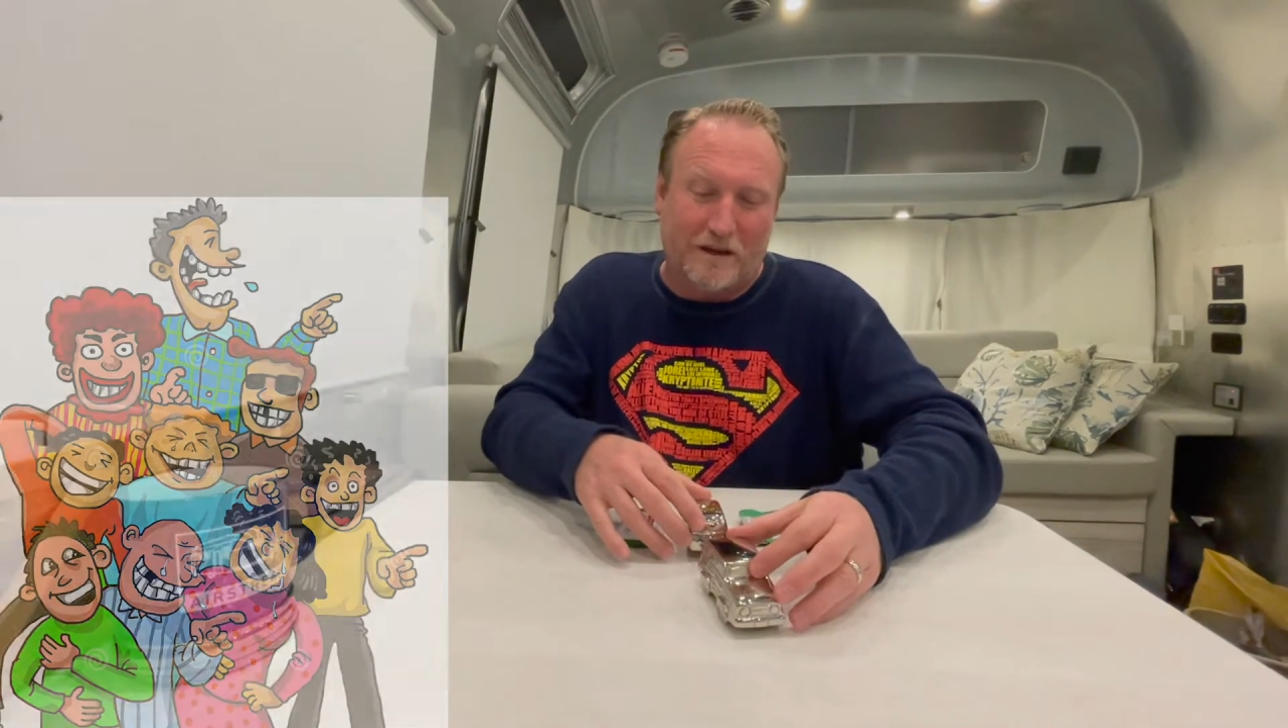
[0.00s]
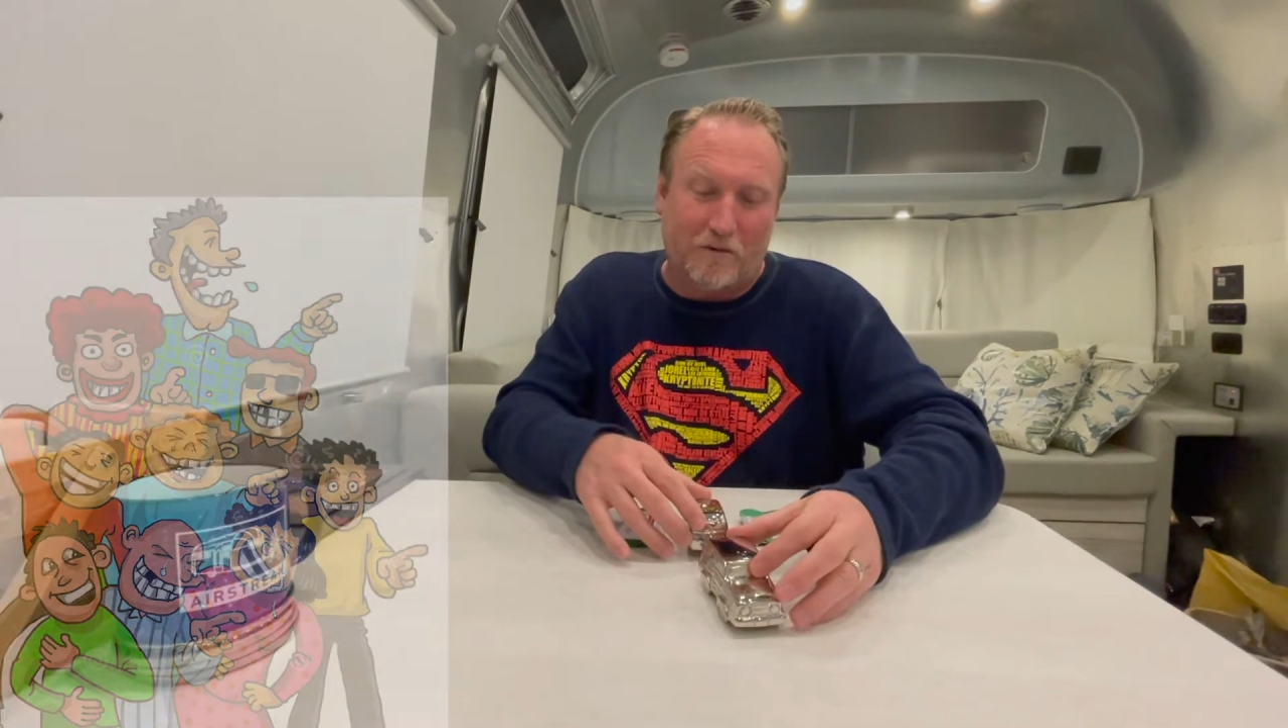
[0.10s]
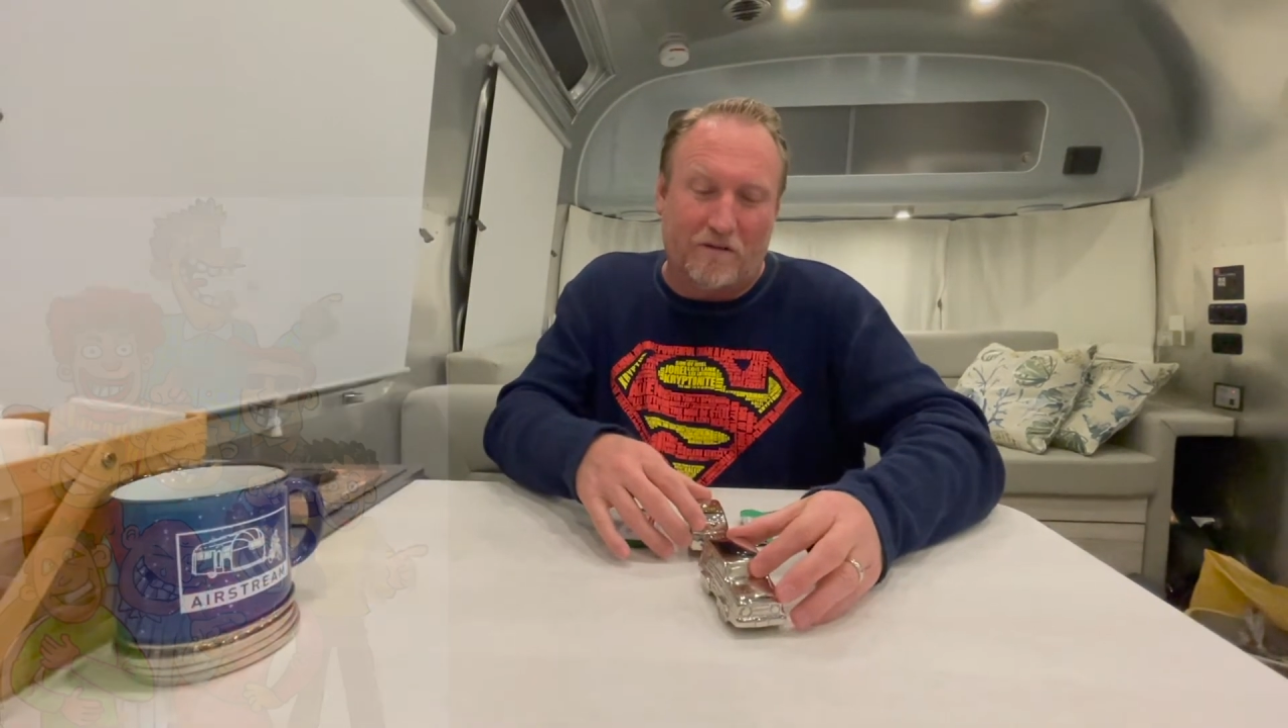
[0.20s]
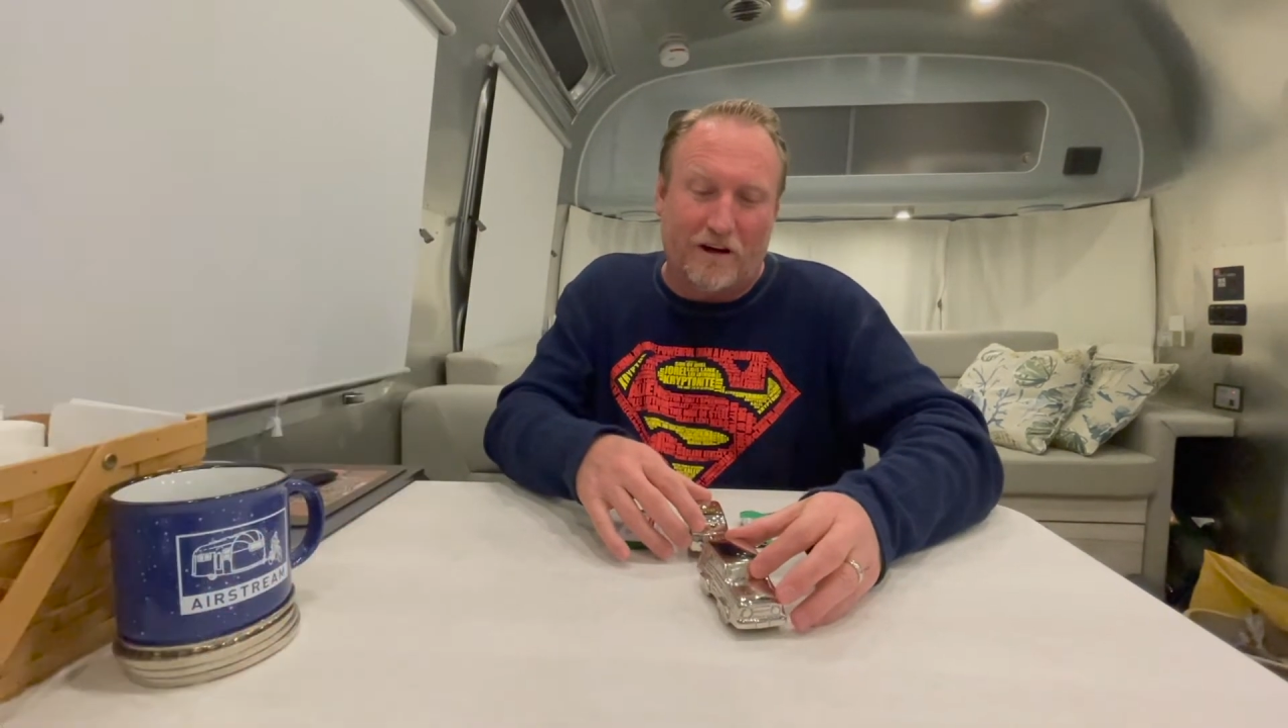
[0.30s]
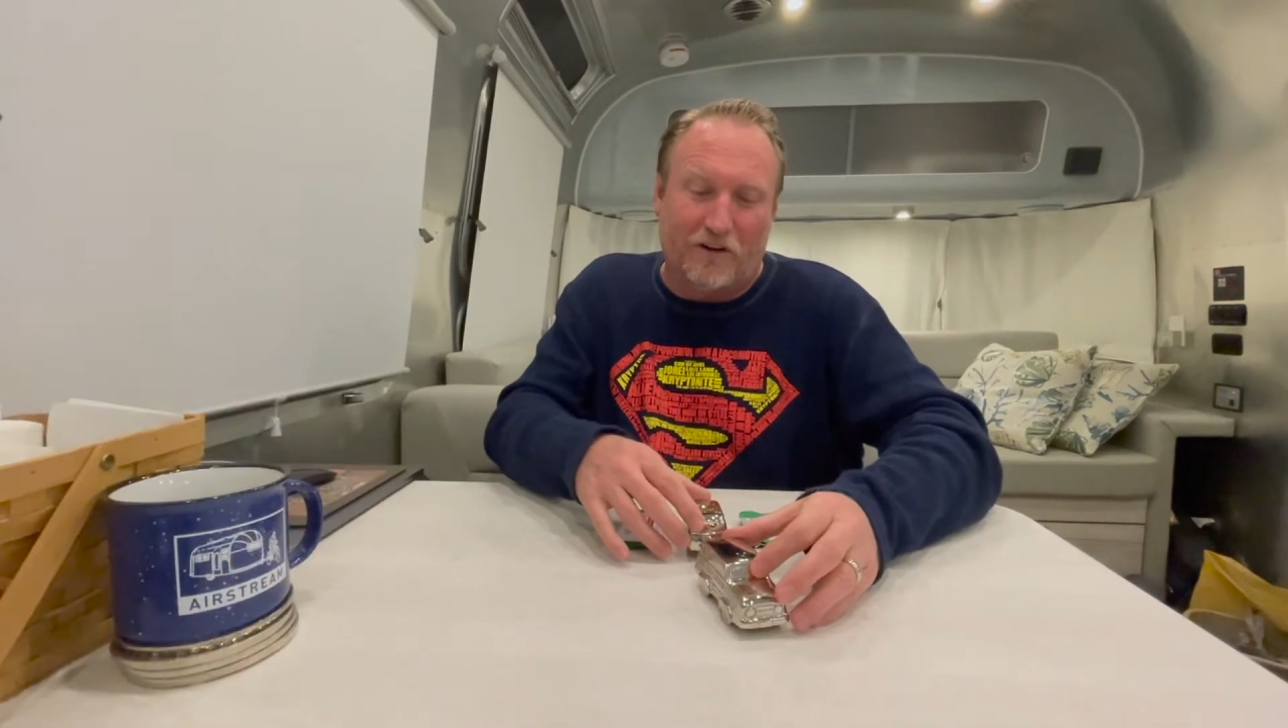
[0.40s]
or
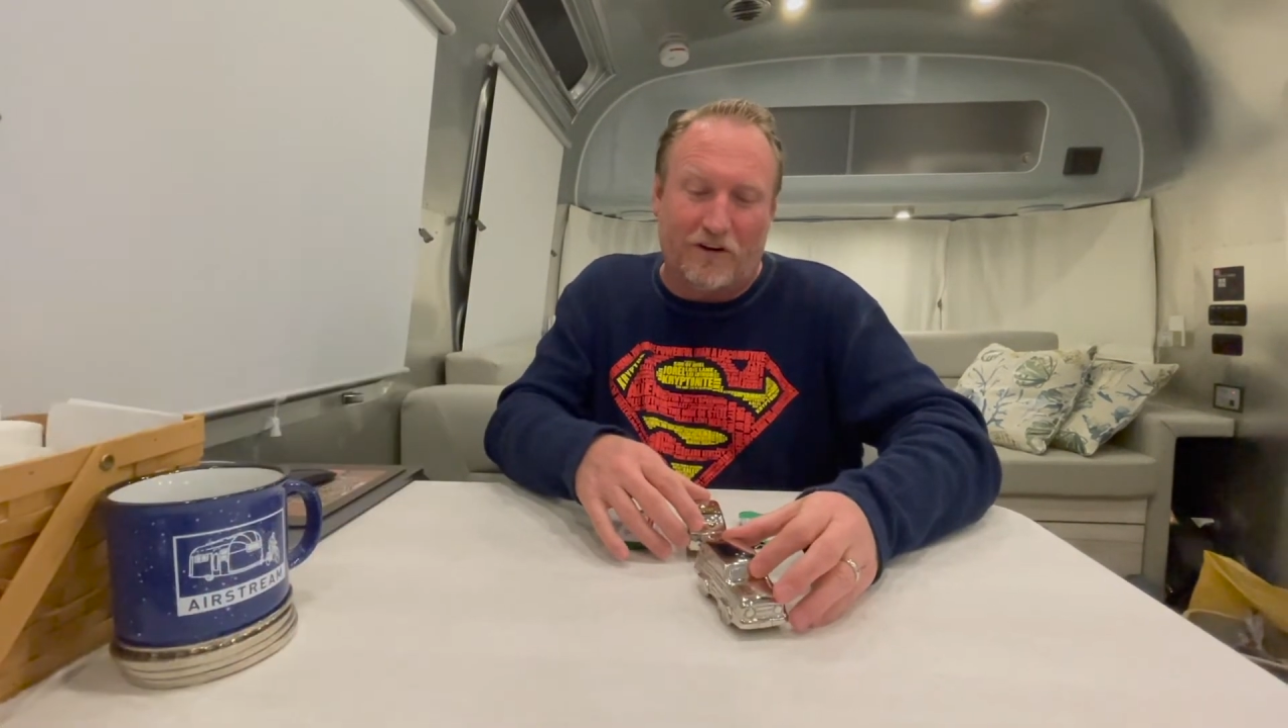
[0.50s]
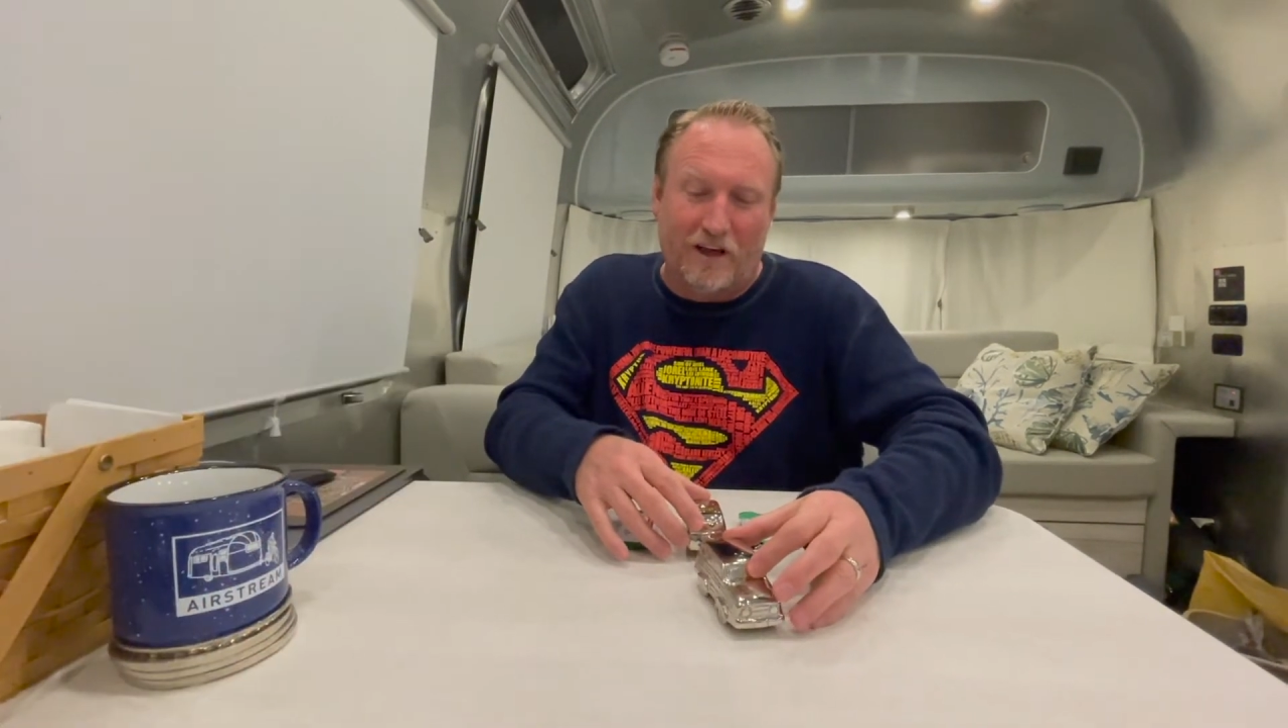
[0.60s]
another.